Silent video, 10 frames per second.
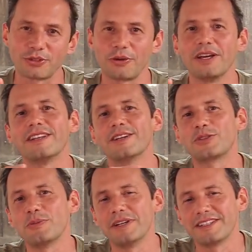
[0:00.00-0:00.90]
sorry, I'd like
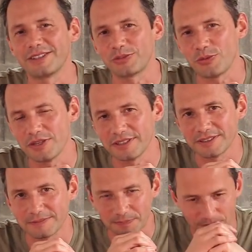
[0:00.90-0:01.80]
to make as
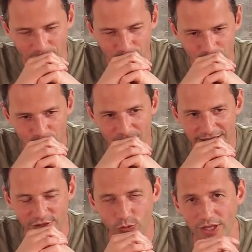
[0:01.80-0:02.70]
well
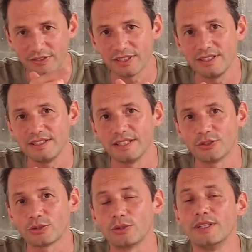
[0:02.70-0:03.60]
is what I said in the
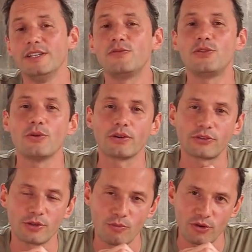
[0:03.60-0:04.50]
intro. If you are
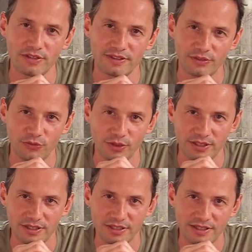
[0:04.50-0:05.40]
someone that
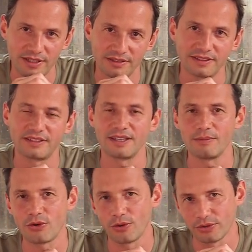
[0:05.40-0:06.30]
think that
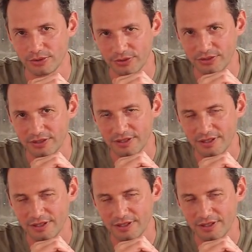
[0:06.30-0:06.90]
camcorders